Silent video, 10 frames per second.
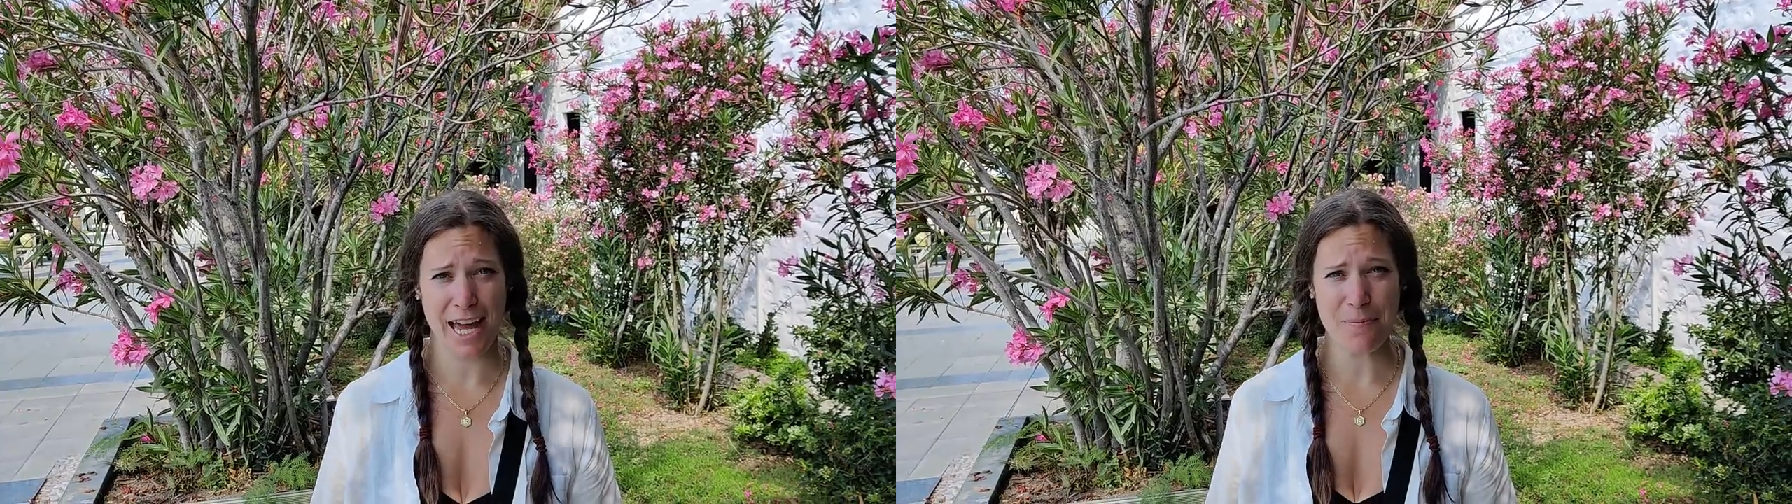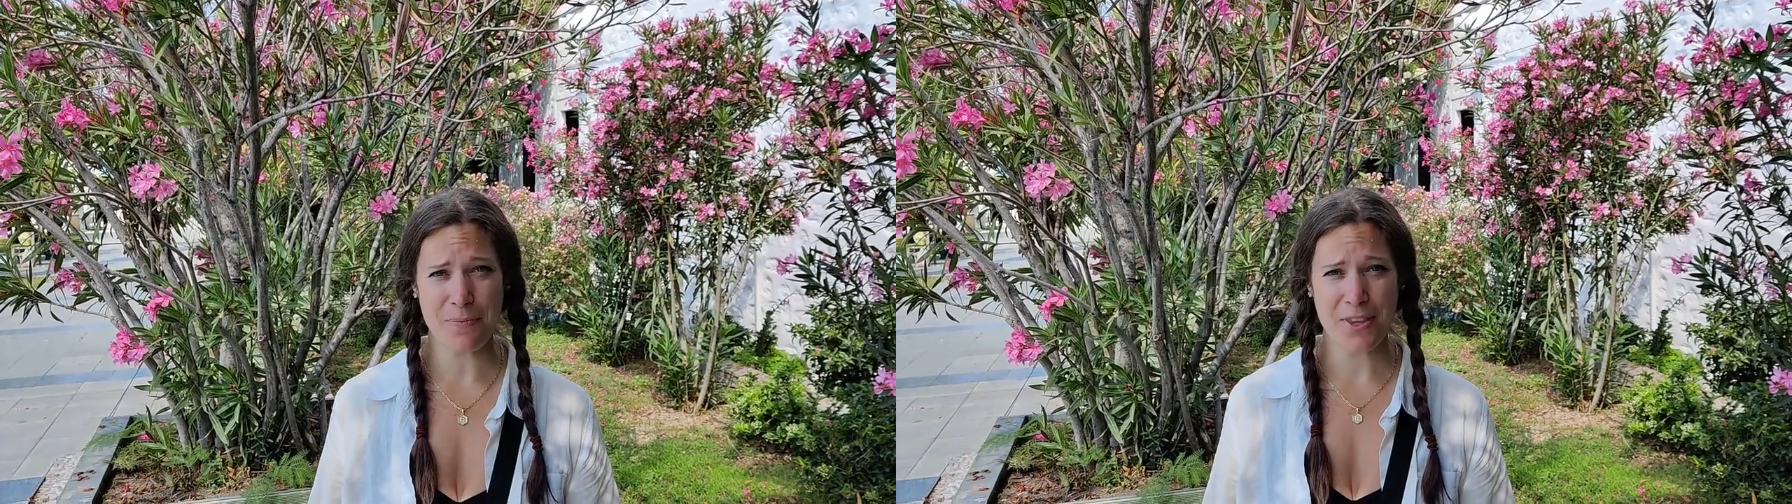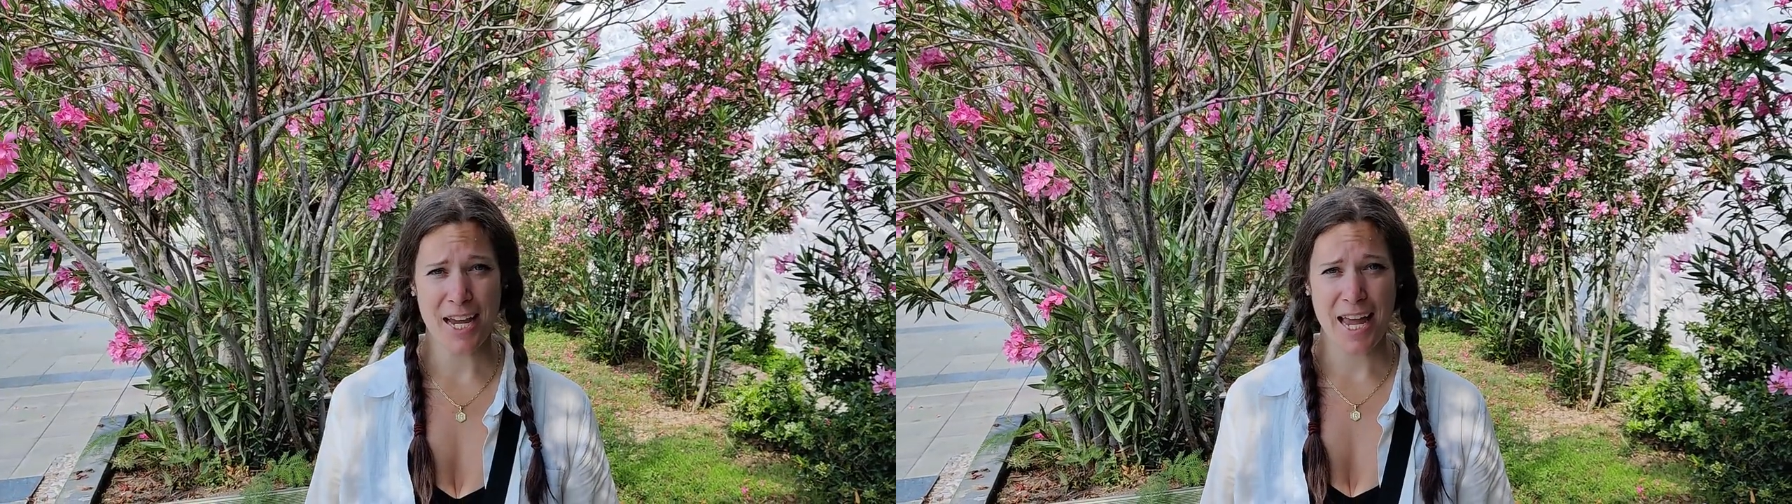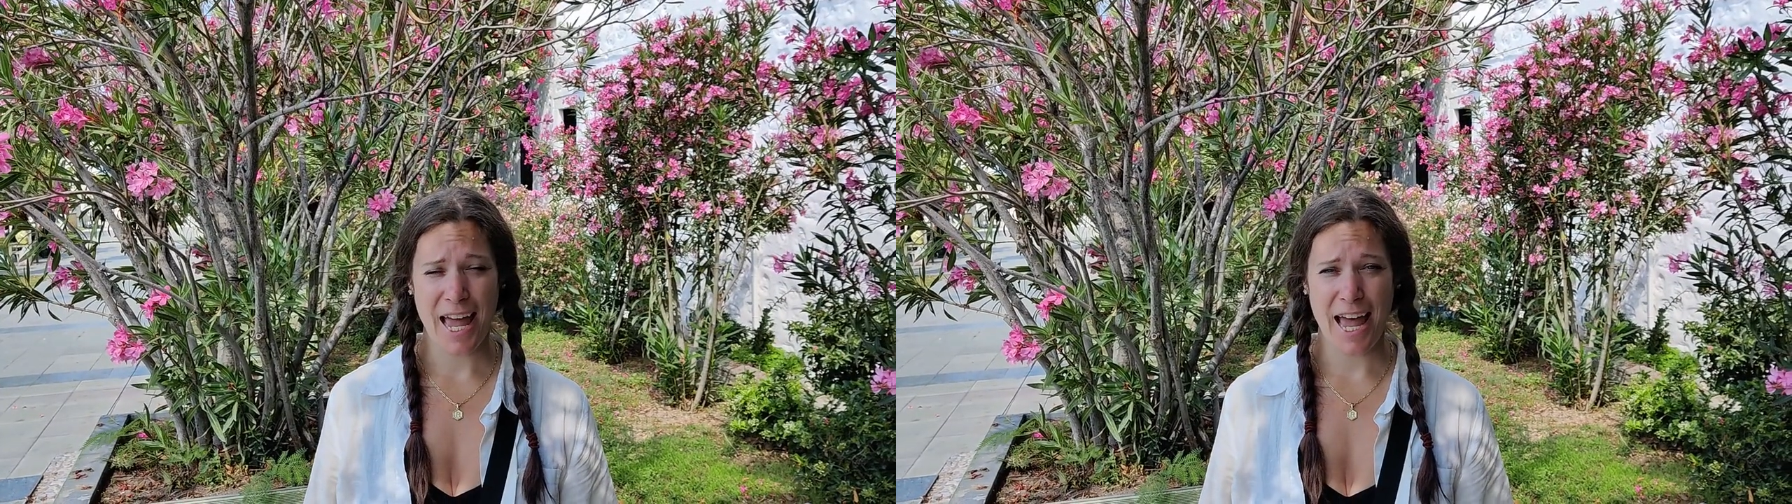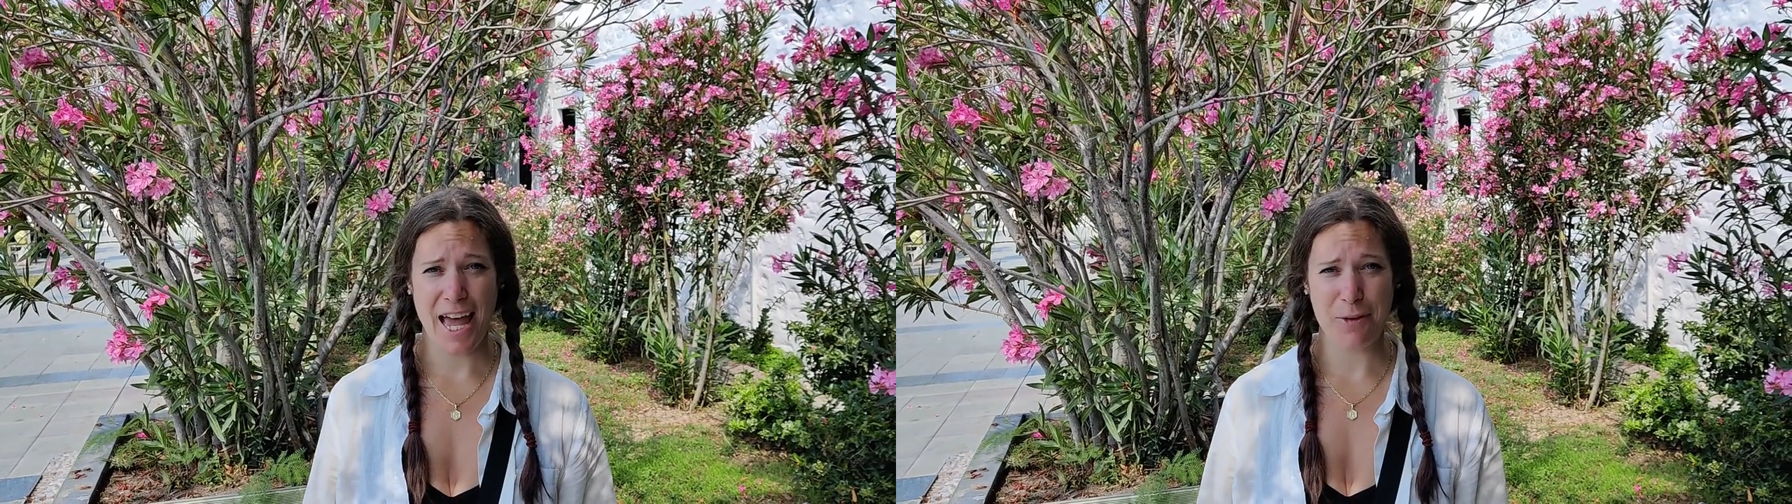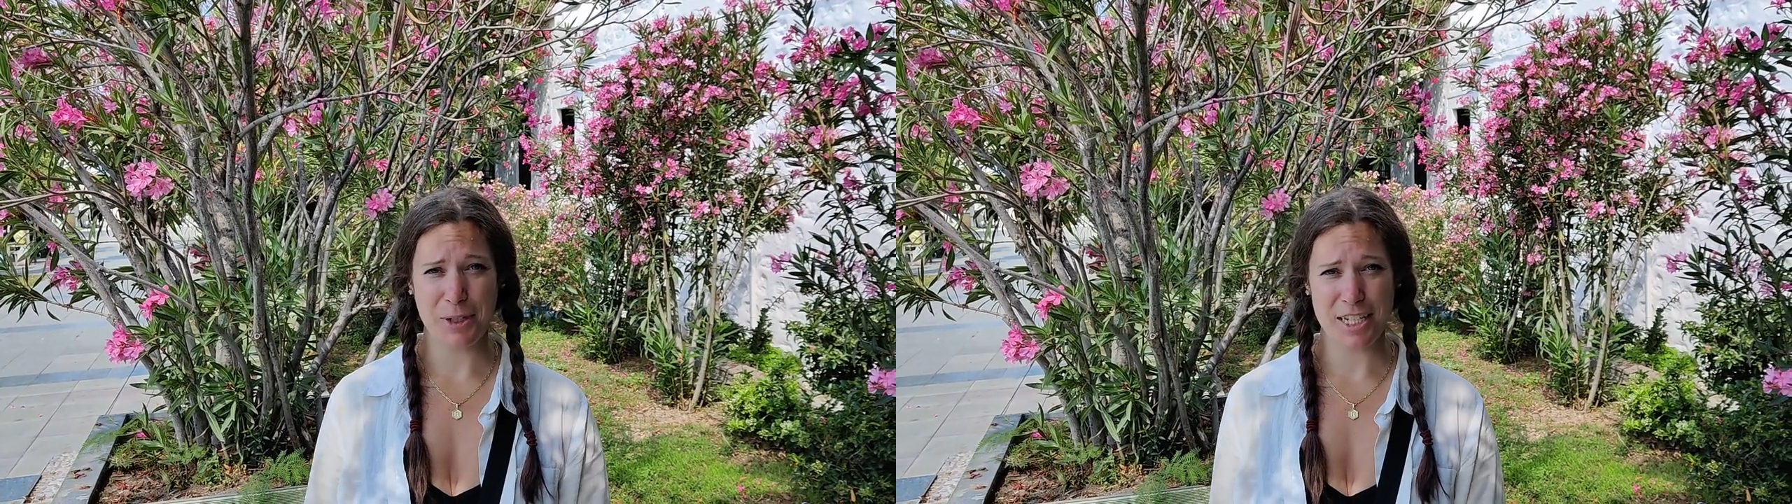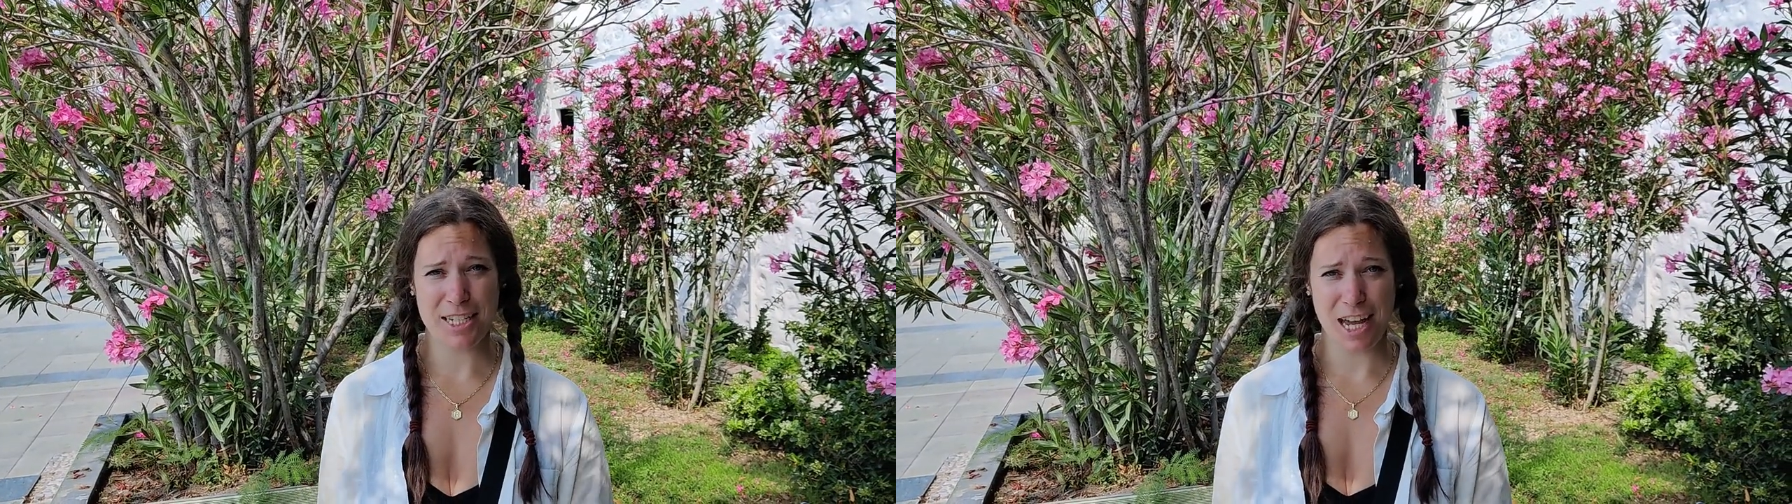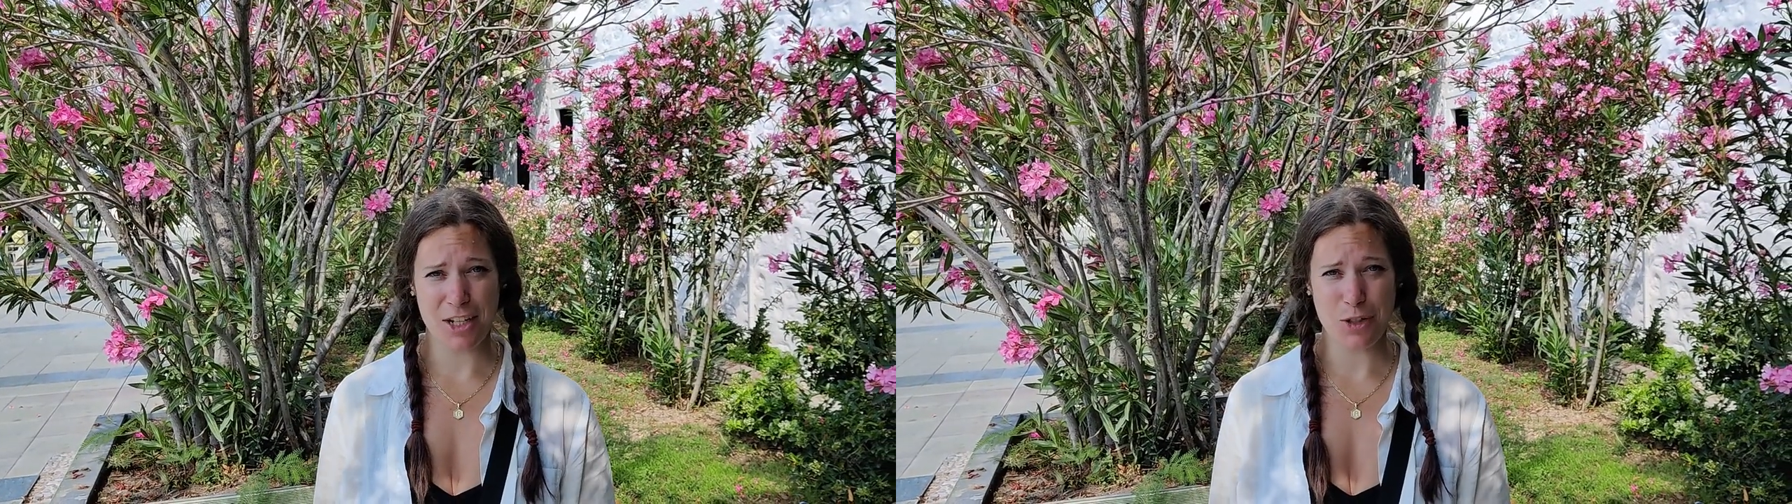at and we
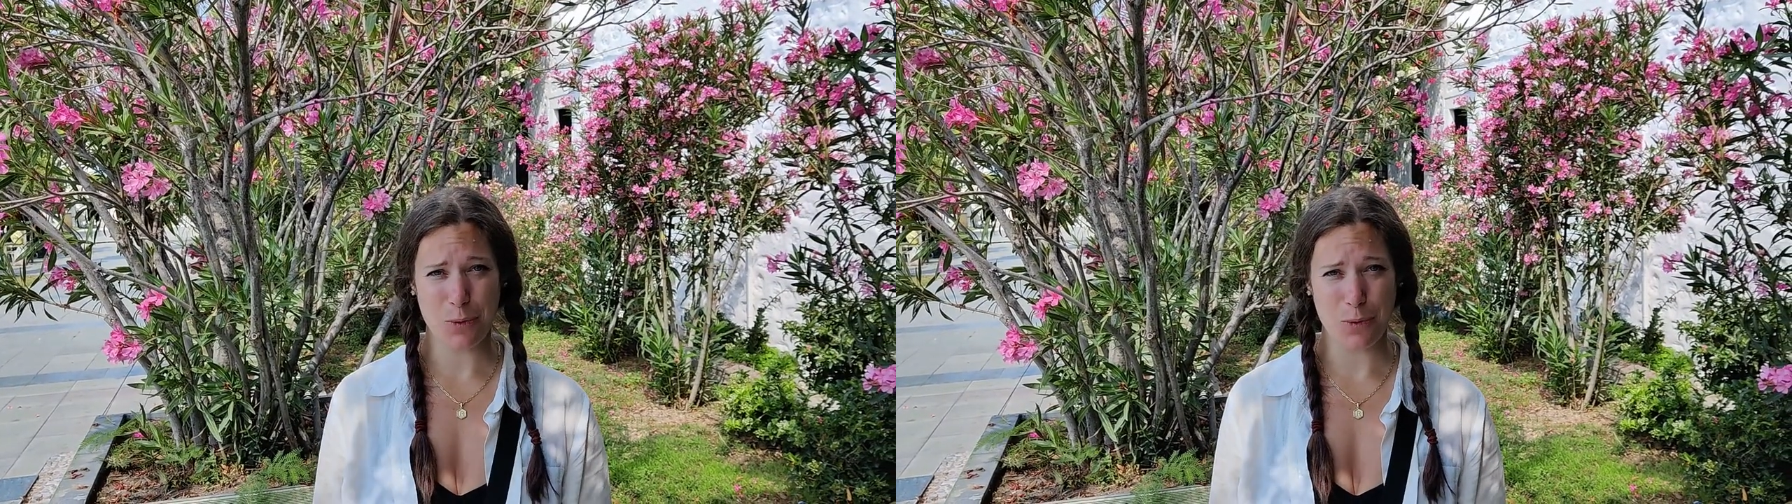decided to